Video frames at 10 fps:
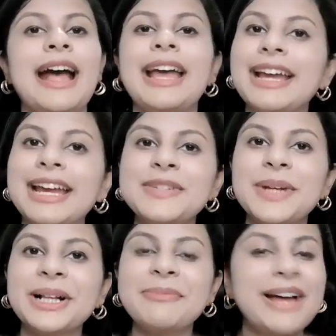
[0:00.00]
Hi guys,
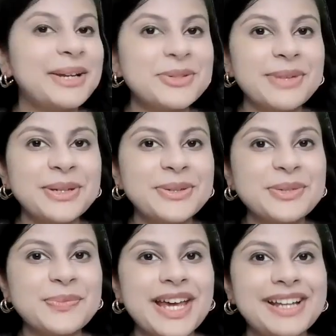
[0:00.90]
welcome back to my
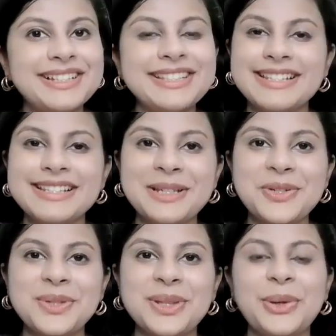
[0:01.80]
YouTube channel. This is
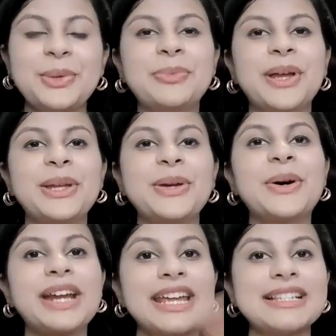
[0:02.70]
Tashruta Gupta,
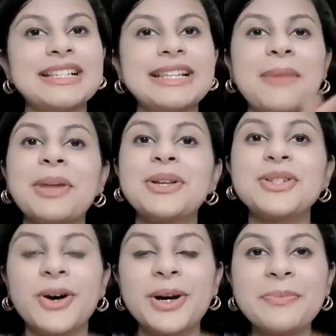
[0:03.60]
your ACCA
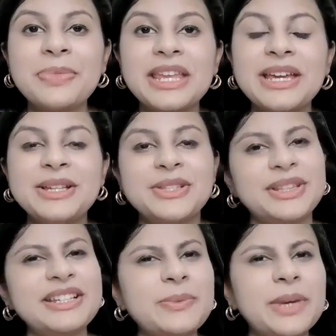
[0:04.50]
mentor. So
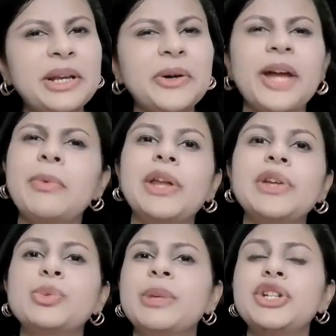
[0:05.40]
this video I'm
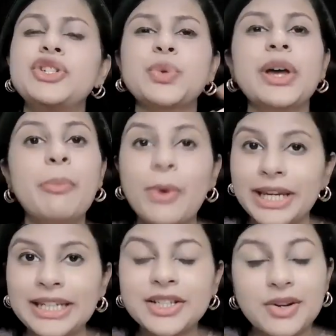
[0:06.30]
going to be to the
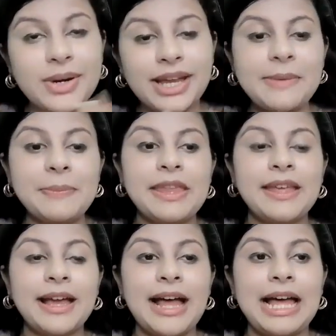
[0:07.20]
point, okay?
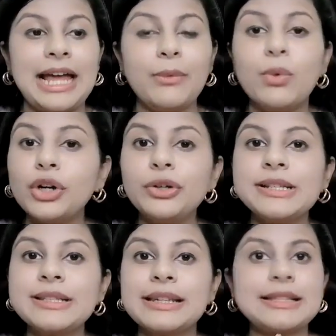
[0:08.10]
I want to
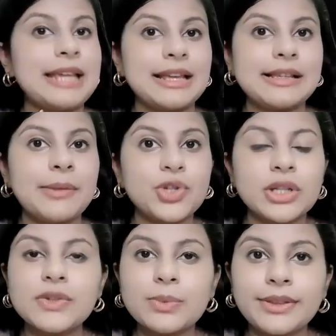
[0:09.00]
discuss
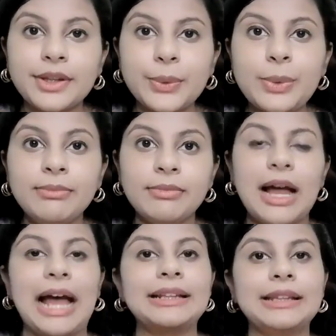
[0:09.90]
exemptions with you.
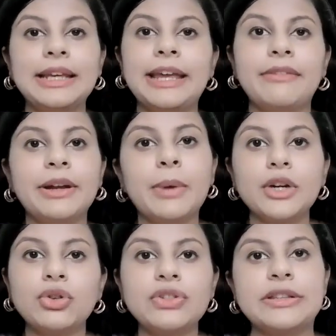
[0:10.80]
I think
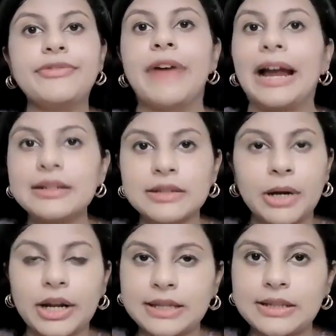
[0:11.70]
everyone knows the facts
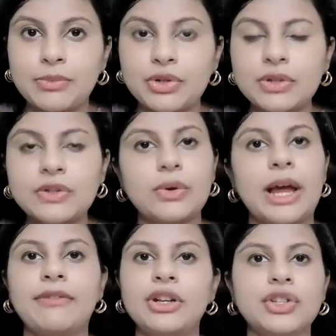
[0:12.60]
about exemptions, so
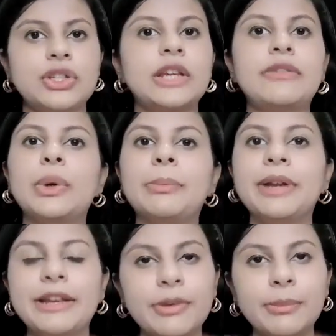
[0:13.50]
I will just give you a
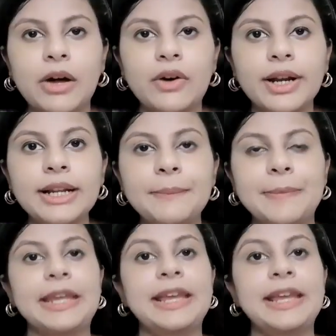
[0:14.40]
brief about it.